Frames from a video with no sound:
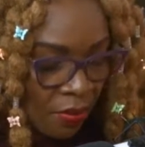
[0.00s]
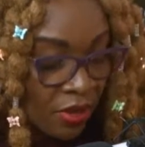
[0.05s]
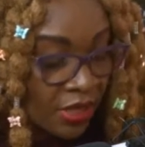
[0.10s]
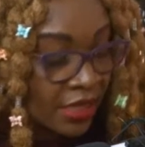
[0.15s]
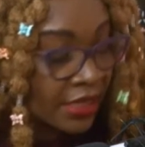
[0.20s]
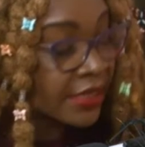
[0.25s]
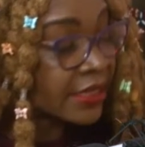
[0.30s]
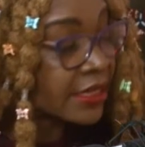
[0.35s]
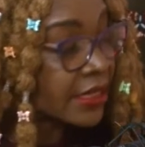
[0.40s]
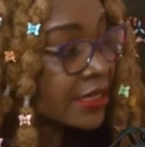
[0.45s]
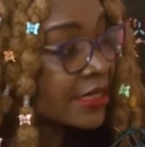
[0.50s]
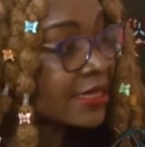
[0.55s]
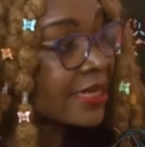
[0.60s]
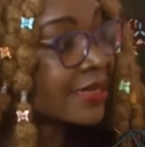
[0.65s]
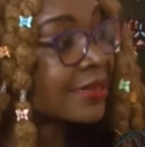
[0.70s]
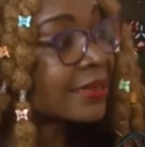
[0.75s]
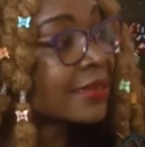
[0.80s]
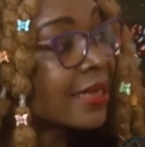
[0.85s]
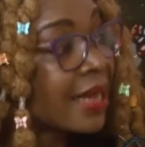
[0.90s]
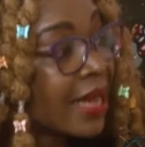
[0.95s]
policies
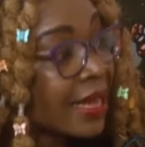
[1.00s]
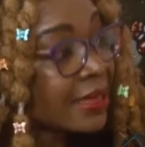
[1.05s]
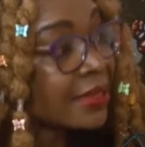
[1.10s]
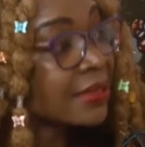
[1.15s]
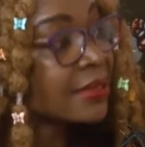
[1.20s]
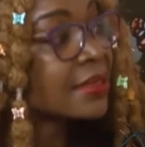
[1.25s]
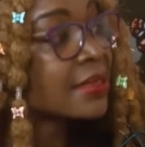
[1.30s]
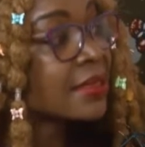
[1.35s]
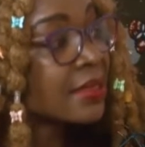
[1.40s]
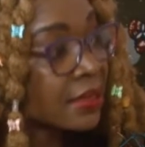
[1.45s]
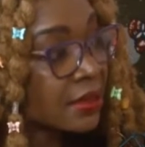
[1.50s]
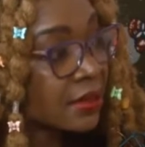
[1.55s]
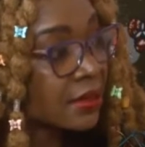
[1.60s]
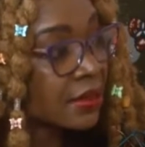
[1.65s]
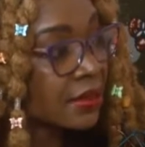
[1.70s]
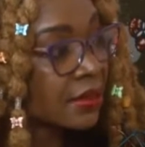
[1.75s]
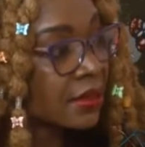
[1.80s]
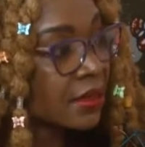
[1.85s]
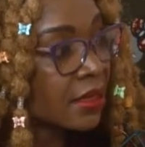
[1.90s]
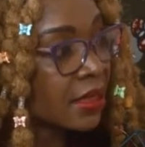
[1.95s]
that guide
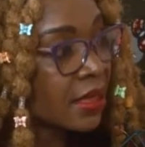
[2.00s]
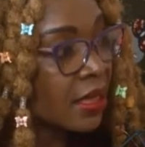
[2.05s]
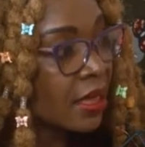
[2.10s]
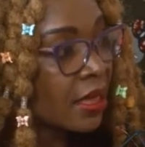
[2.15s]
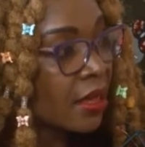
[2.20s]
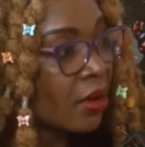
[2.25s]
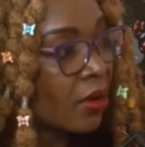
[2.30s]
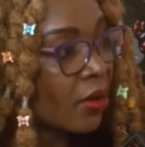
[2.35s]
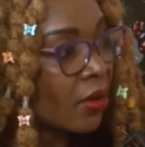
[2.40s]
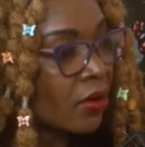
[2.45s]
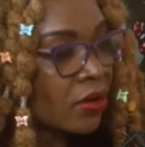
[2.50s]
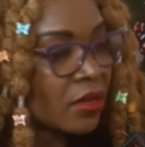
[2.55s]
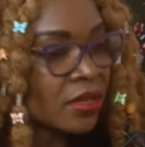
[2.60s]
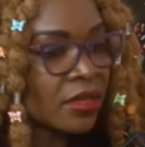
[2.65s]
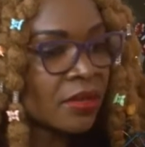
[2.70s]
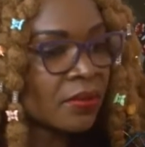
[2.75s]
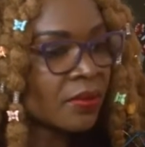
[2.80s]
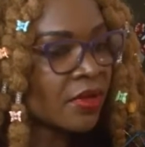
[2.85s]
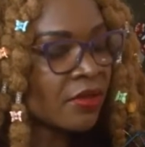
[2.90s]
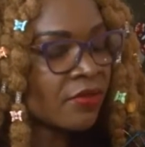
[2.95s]
this,
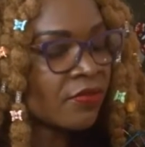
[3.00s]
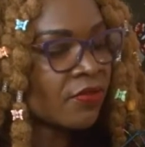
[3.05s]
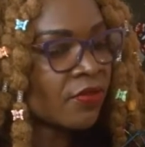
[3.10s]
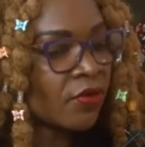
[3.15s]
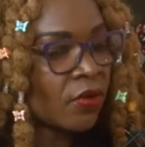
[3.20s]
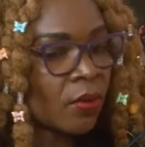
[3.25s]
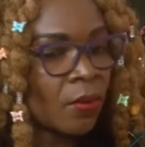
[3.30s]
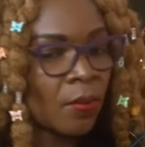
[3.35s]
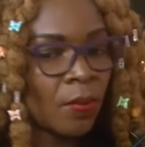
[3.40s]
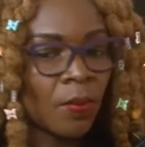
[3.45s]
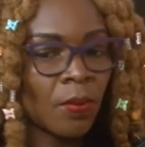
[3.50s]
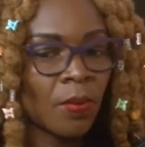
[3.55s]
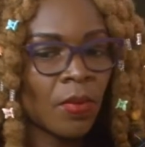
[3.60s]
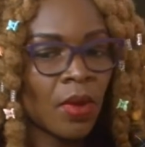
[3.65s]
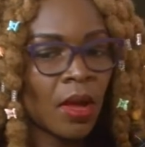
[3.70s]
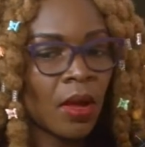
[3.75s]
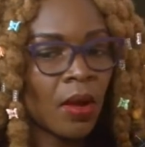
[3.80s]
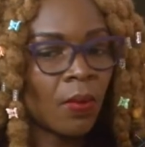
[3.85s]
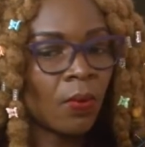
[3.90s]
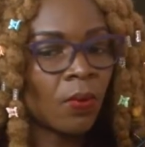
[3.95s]
all the way from
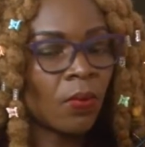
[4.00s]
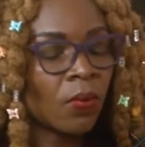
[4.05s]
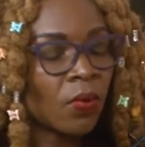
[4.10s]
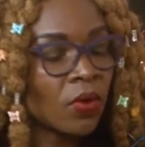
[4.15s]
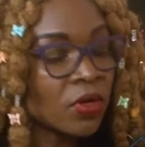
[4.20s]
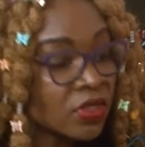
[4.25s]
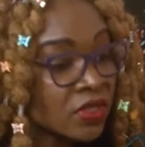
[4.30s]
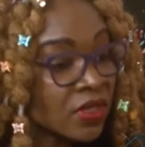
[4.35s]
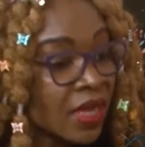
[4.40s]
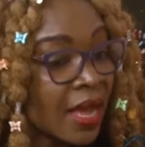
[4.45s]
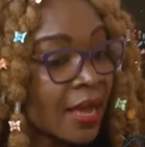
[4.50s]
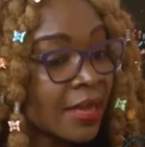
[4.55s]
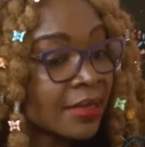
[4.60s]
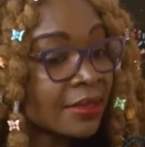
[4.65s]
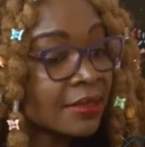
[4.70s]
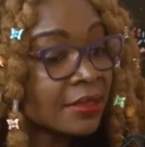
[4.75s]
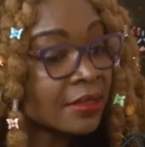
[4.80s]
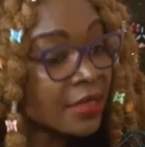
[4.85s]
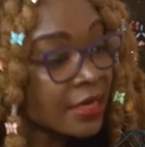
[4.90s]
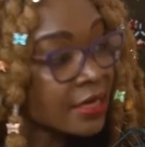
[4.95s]
what
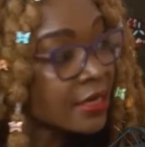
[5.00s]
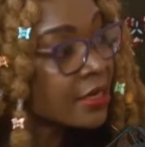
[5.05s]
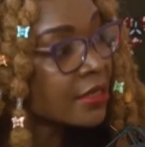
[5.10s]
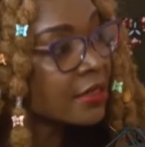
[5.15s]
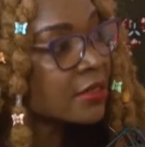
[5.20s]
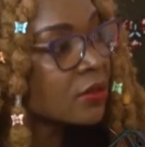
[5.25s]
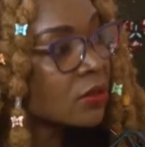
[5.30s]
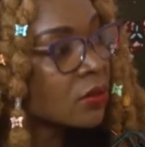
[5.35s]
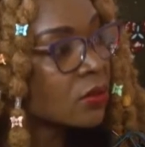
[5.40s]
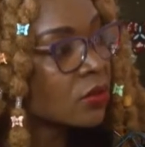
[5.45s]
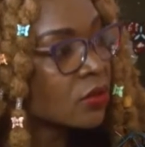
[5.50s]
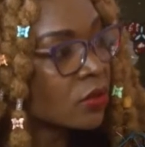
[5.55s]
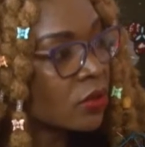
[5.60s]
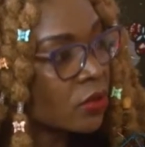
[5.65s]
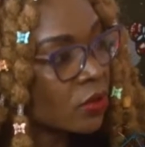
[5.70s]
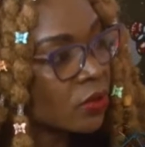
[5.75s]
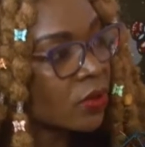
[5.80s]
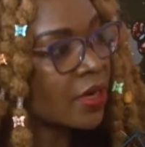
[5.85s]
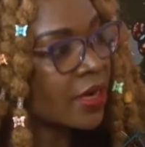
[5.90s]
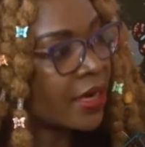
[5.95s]
our training
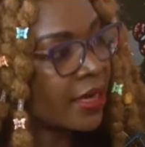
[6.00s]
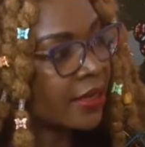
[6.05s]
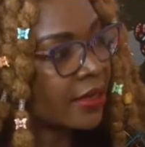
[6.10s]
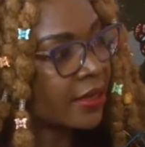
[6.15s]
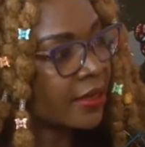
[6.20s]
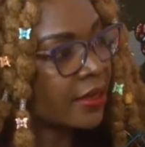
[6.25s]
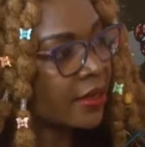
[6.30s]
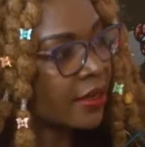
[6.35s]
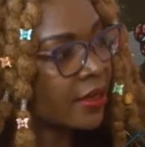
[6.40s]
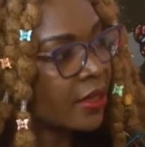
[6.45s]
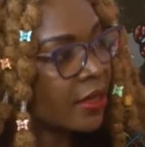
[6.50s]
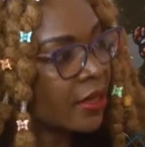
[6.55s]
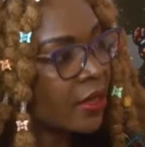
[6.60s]
schools look like.